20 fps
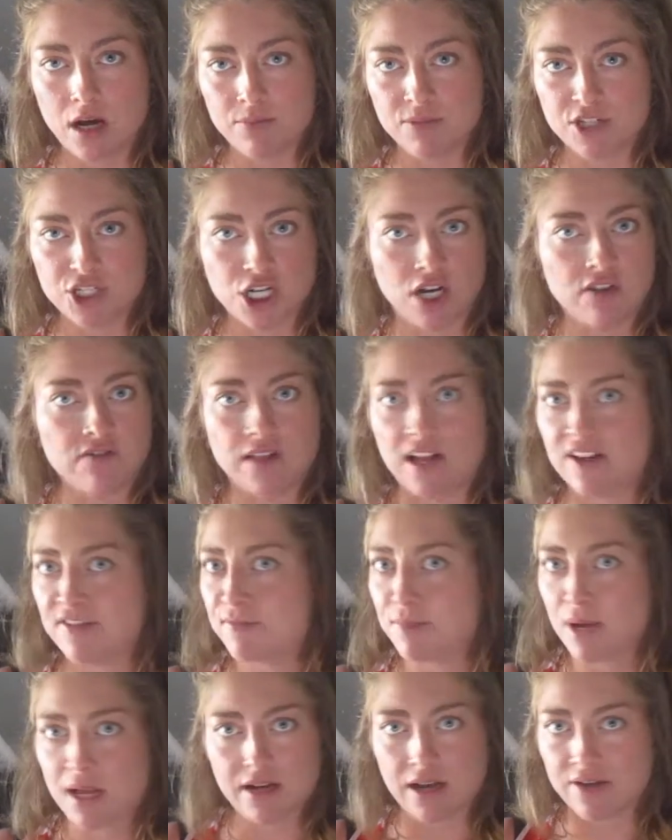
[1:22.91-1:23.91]
shelf life
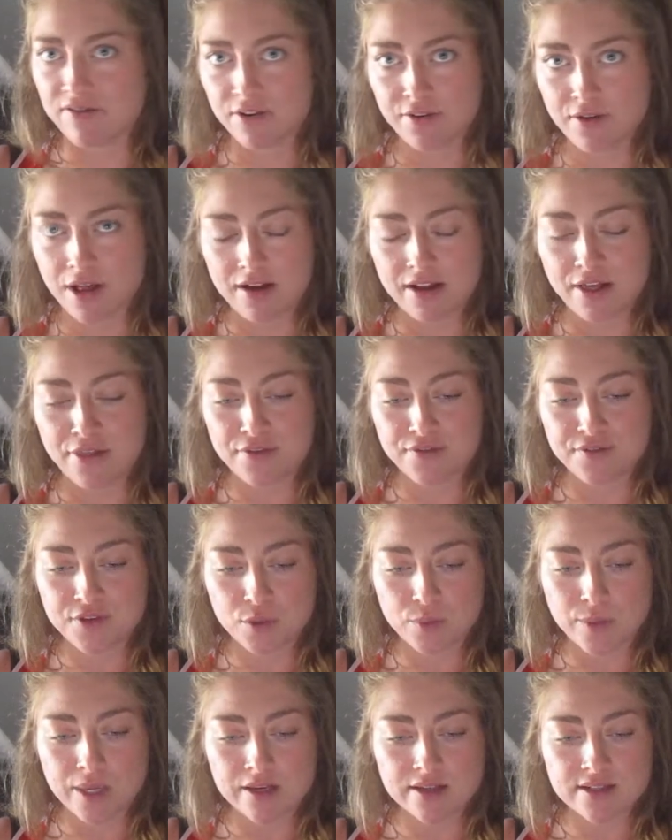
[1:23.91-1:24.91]
by another few
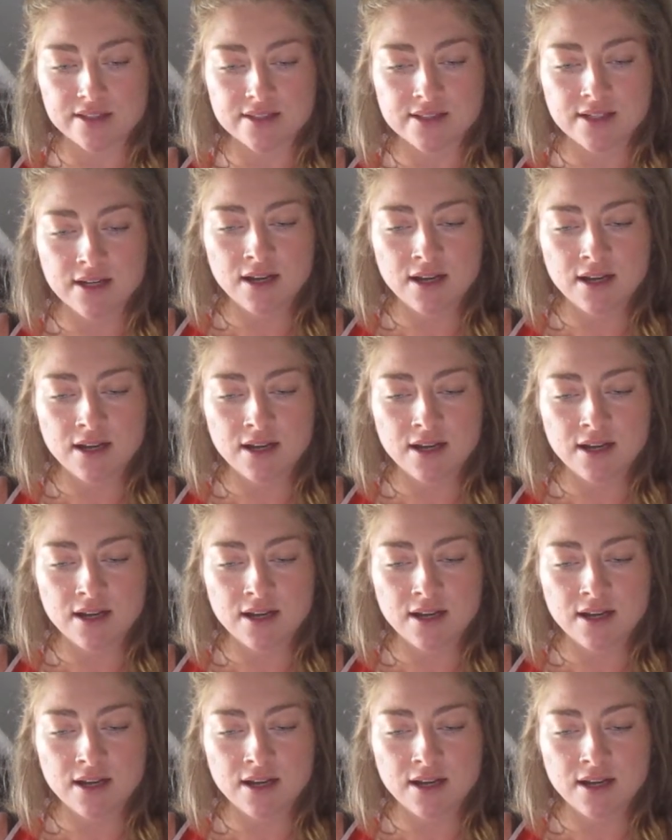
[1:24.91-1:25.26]
weeks.